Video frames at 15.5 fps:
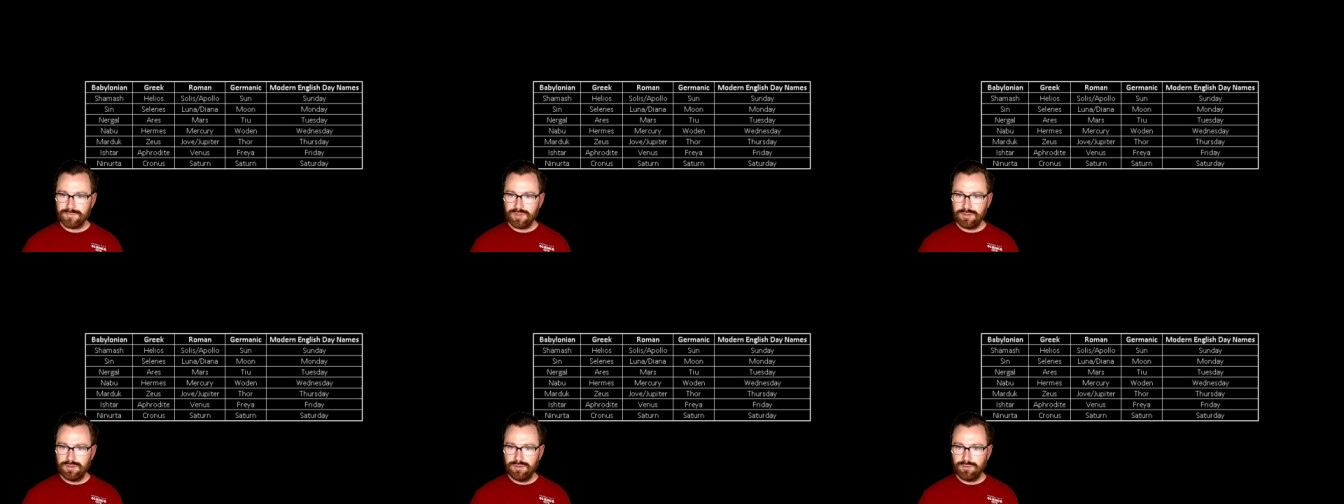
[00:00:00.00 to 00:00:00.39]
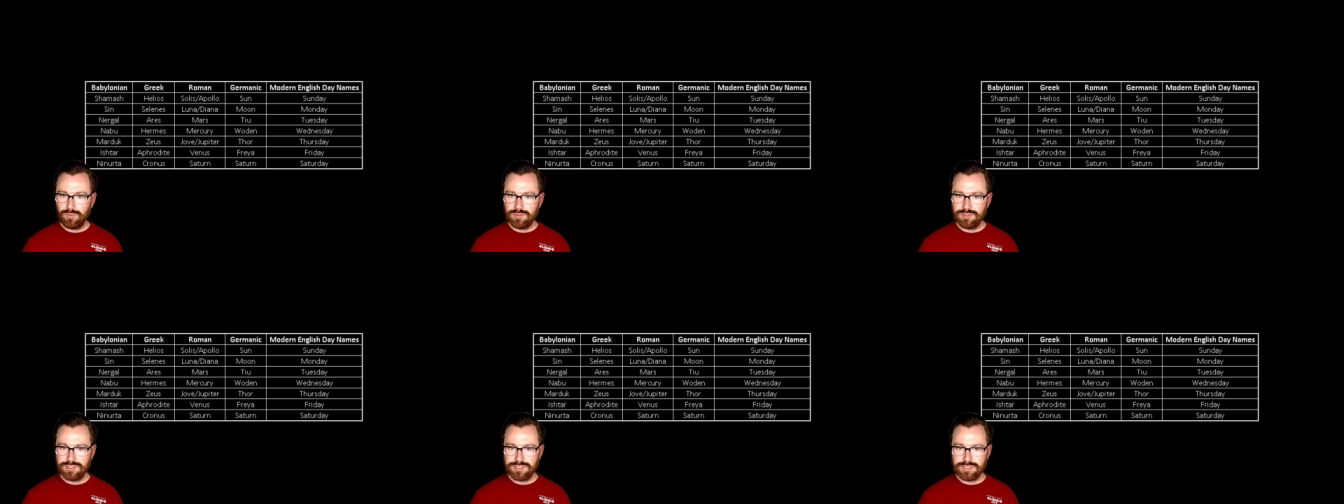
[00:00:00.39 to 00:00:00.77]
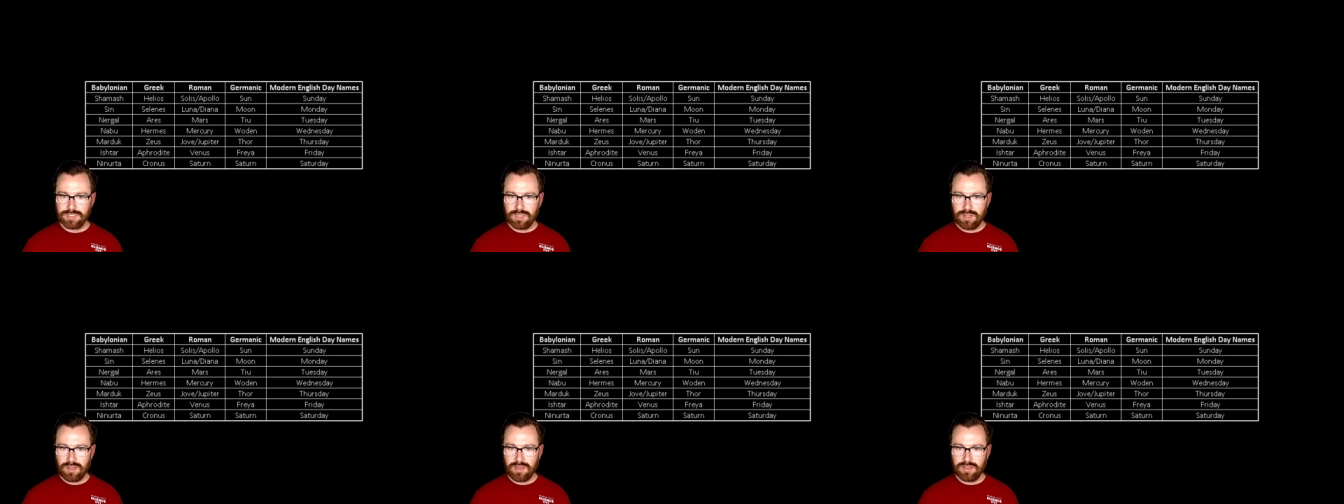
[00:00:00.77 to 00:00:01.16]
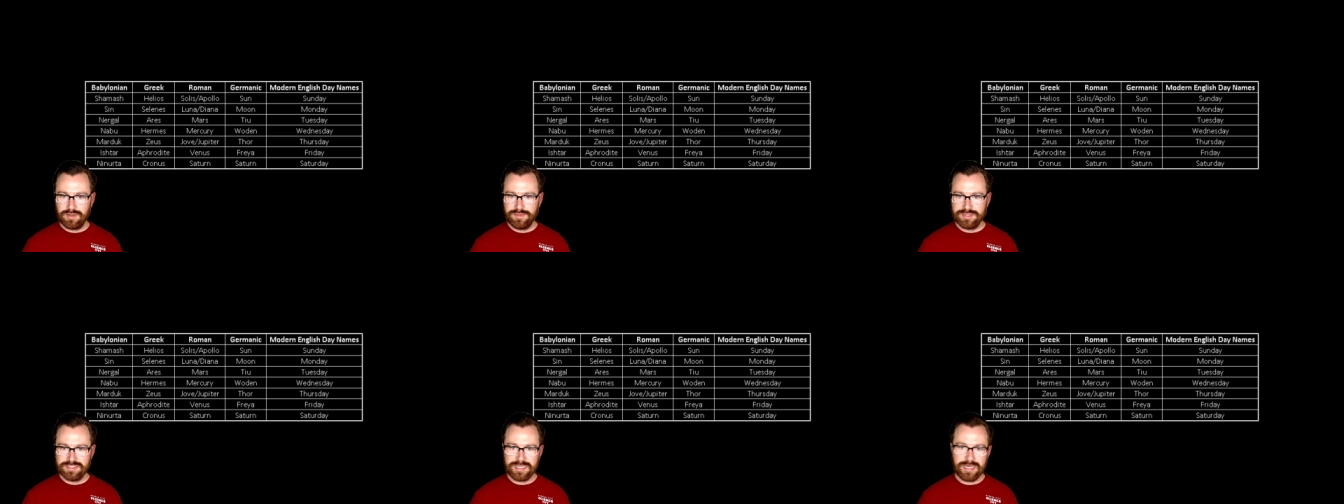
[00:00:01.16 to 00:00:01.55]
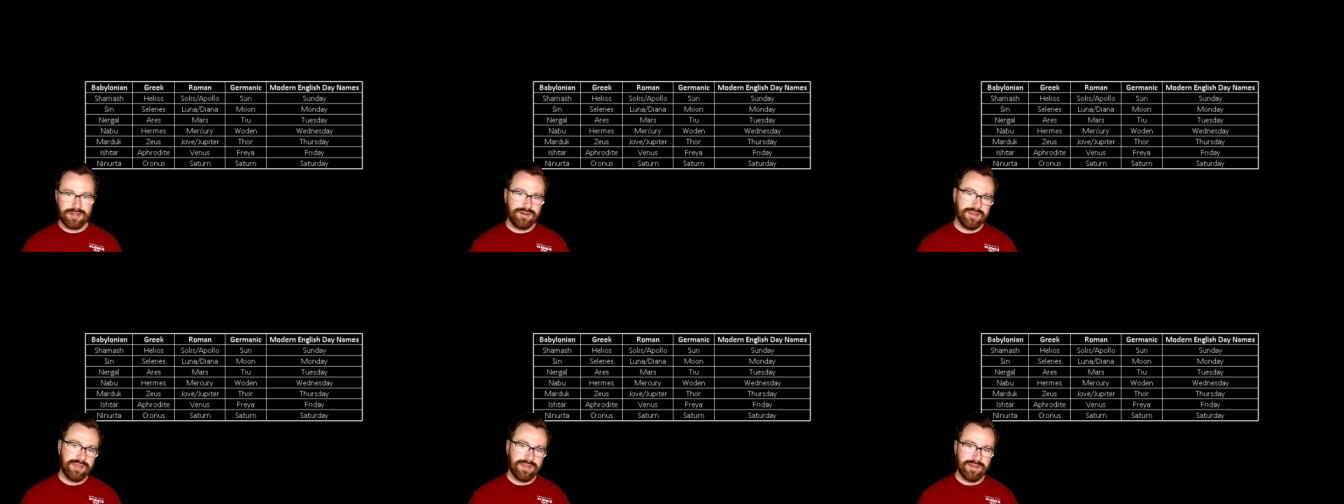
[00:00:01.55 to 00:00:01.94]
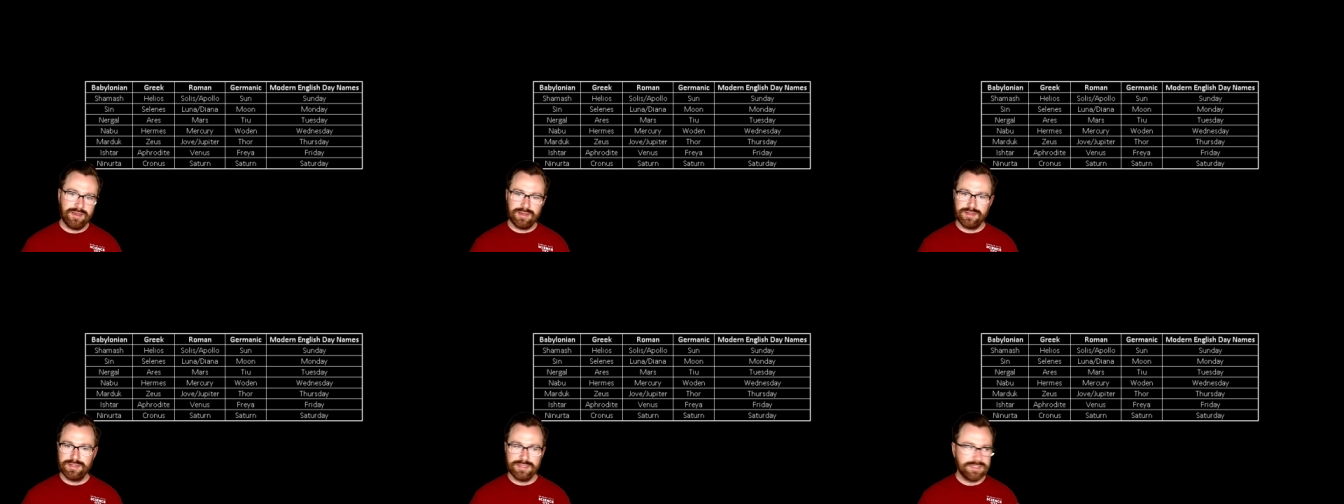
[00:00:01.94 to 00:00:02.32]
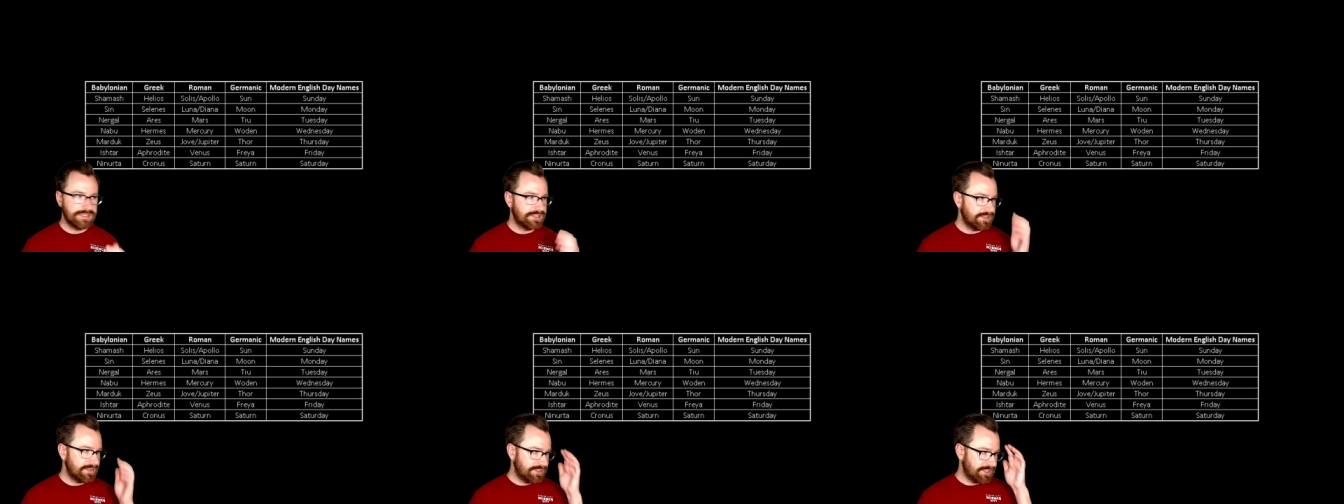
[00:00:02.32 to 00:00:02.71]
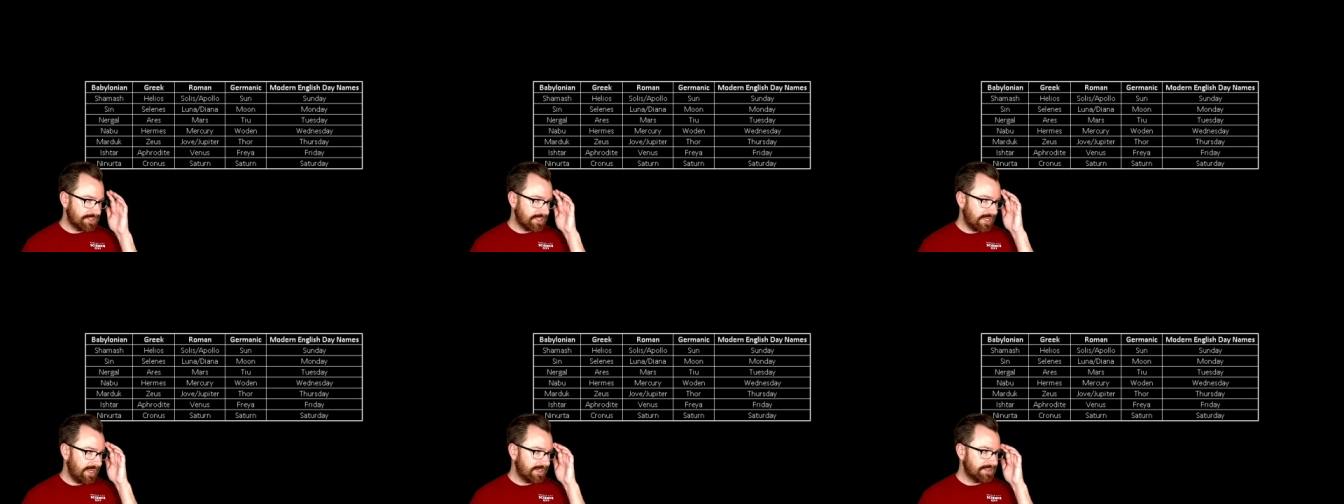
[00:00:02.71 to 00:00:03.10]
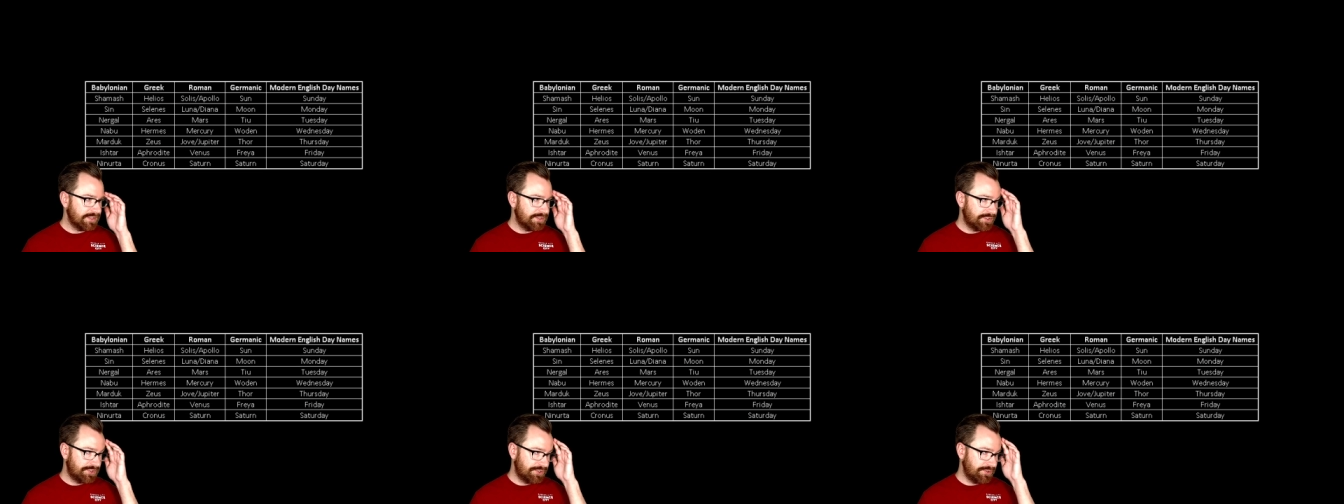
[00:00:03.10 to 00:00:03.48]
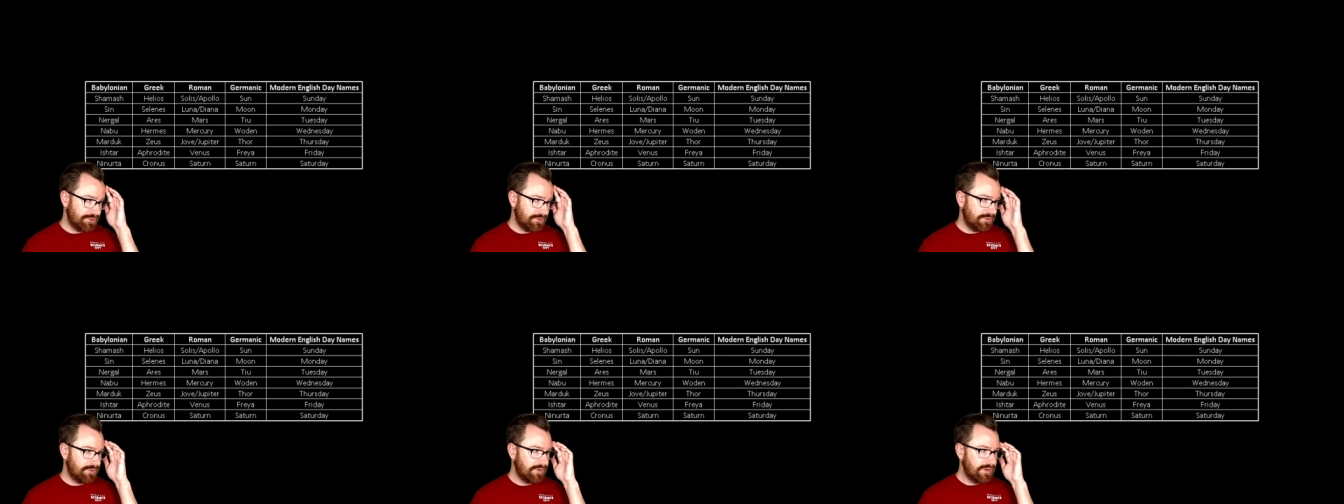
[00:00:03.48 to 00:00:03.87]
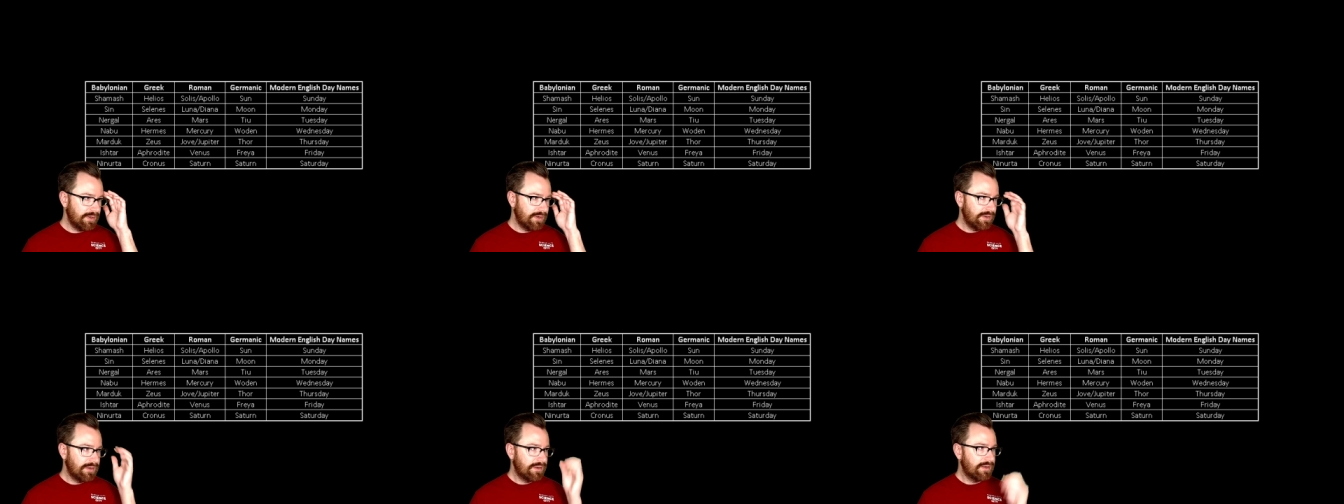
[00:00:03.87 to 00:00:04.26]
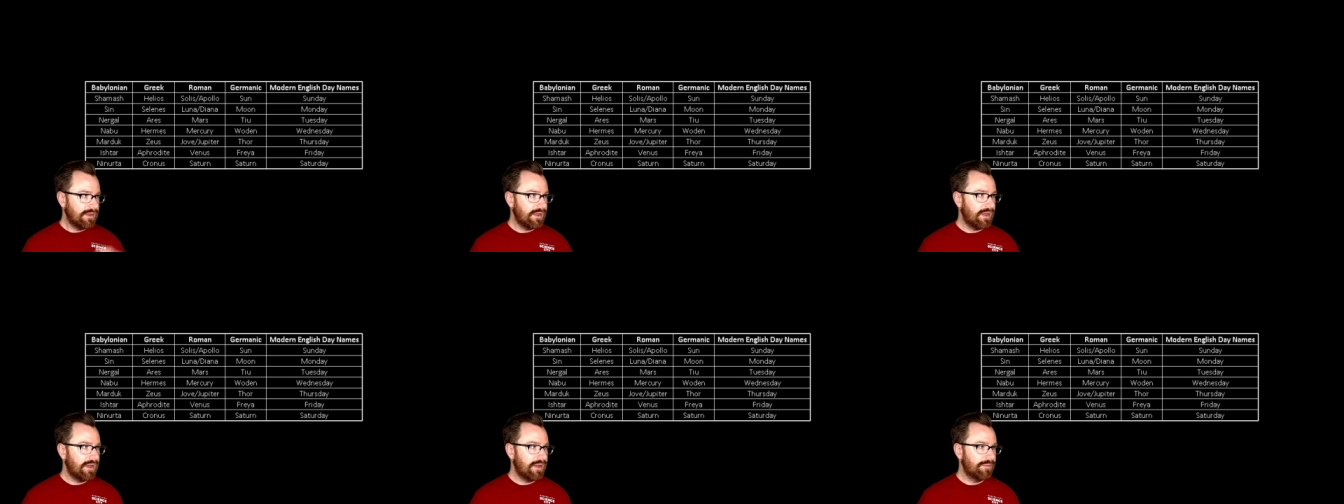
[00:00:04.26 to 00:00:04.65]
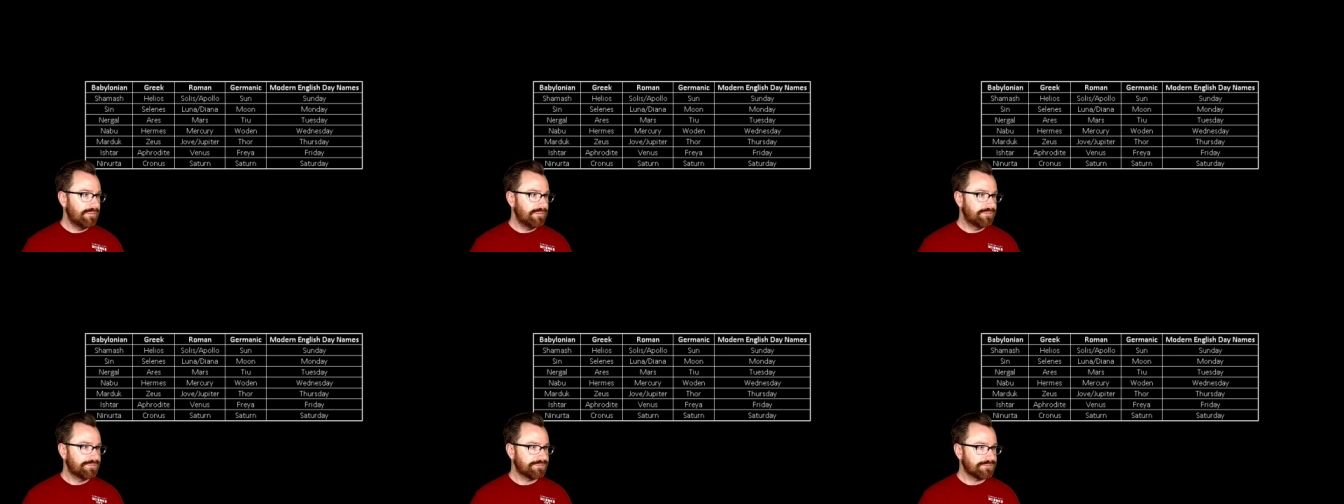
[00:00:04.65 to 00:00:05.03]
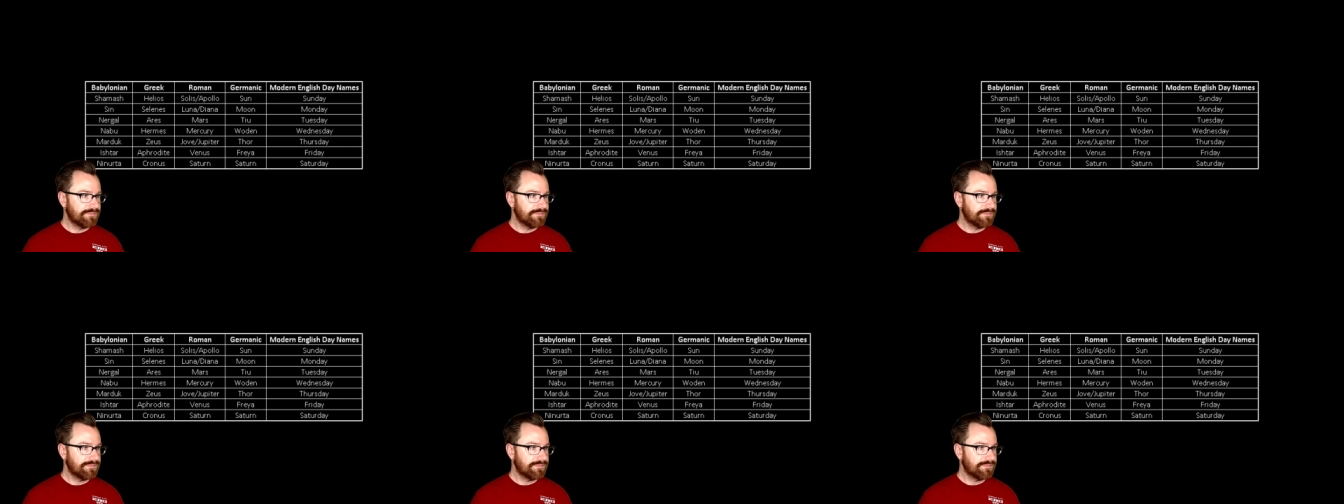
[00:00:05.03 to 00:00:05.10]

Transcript: Norse god. And then Saturday is just connected to um,